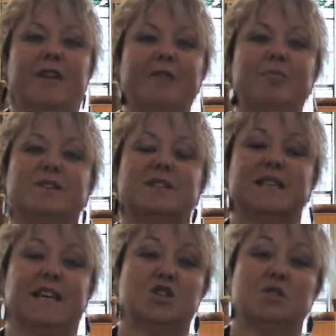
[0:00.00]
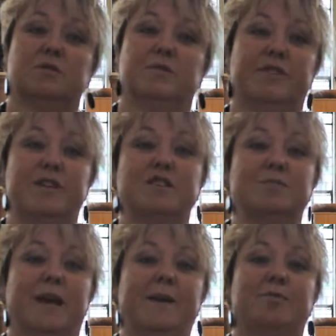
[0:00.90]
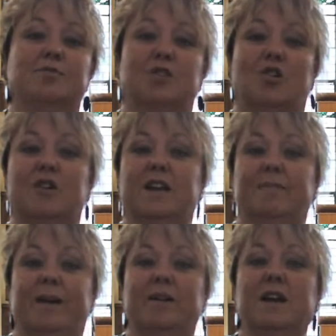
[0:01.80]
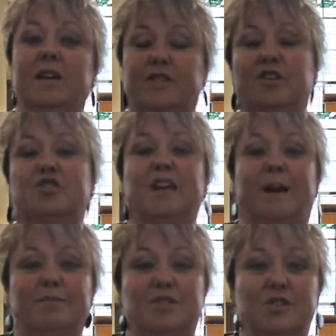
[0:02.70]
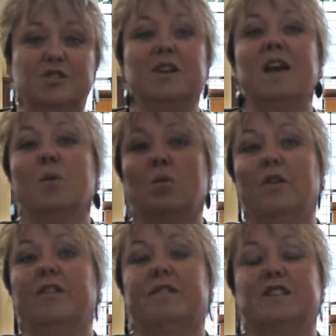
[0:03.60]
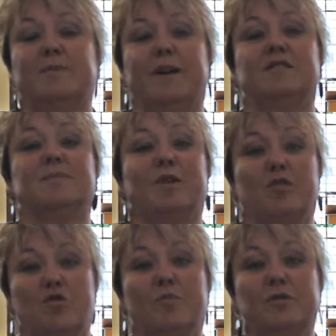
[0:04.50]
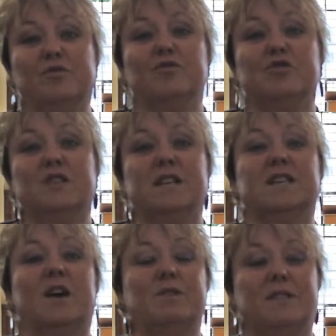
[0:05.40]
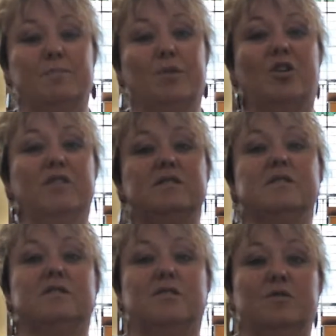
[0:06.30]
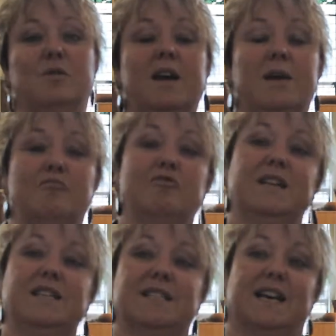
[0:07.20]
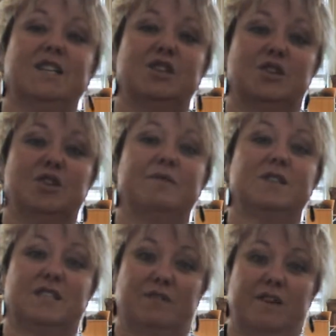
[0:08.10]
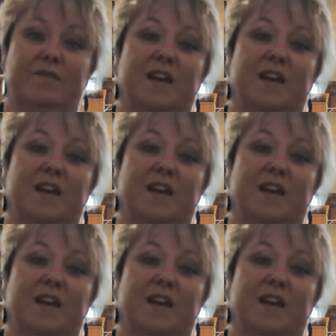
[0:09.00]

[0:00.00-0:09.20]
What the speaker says: presentations from various people talking about their chapters, what their experience about co-production is, how it's important to redesign your services around that